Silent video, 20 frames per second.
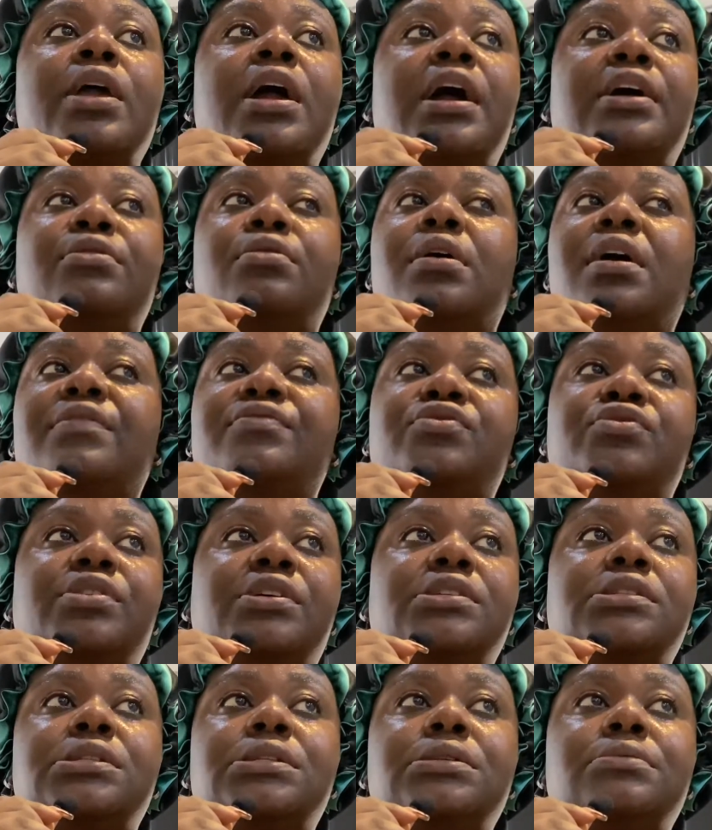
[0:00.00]
i don't have
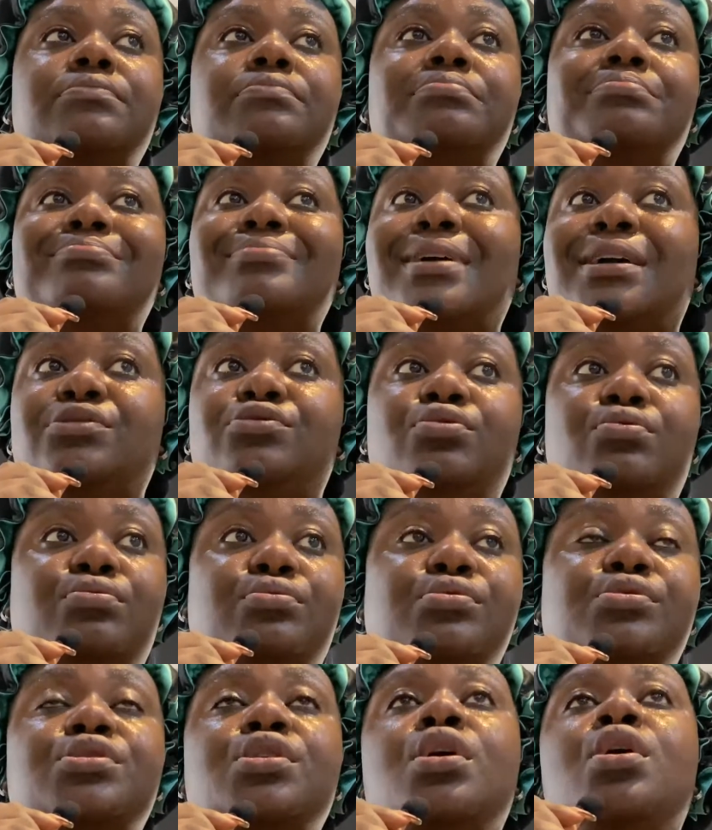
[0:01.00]
strength i
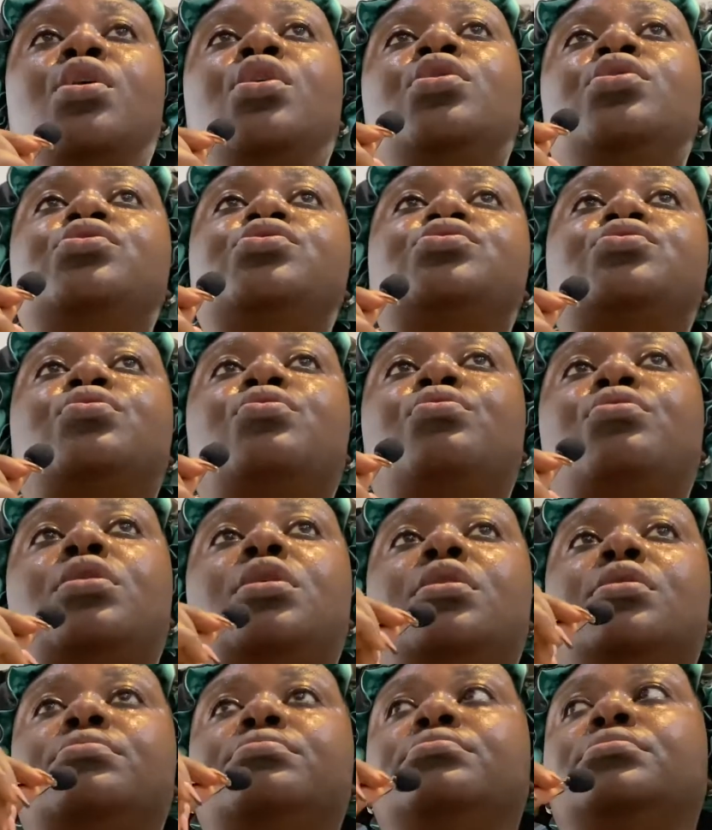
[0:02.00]
don't so
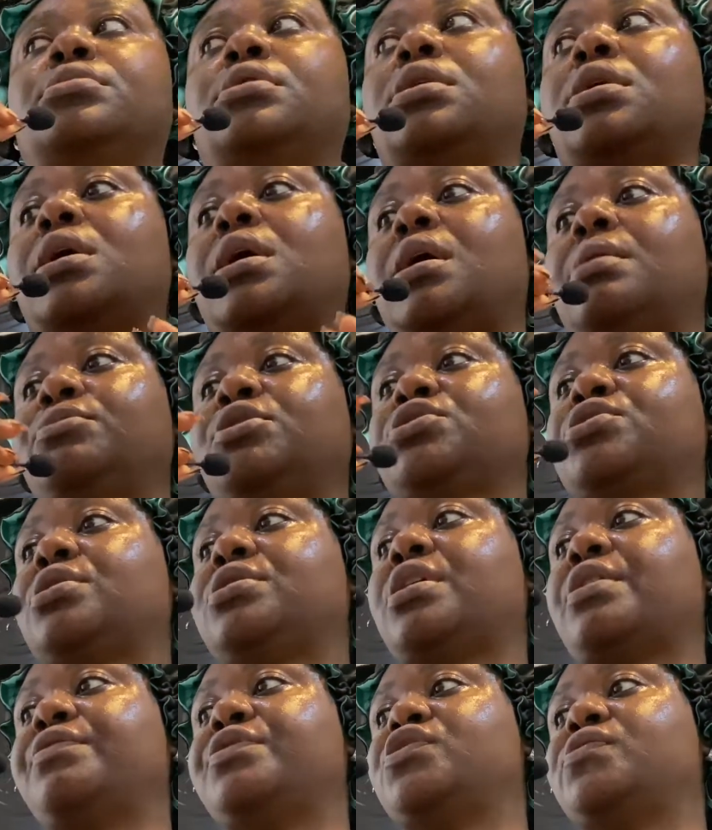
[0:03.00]
um i'm just going
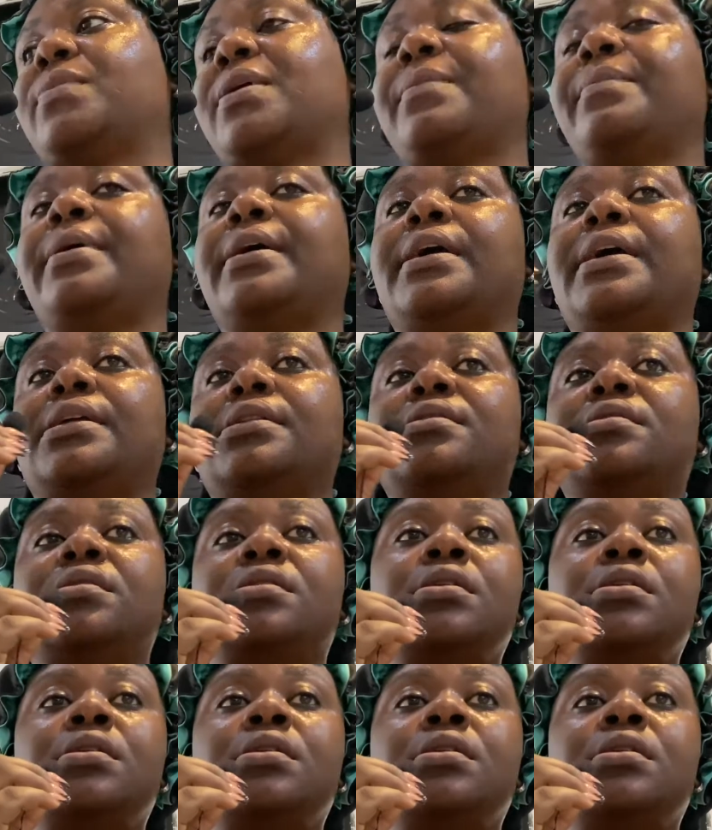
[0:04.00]
to arrange my bed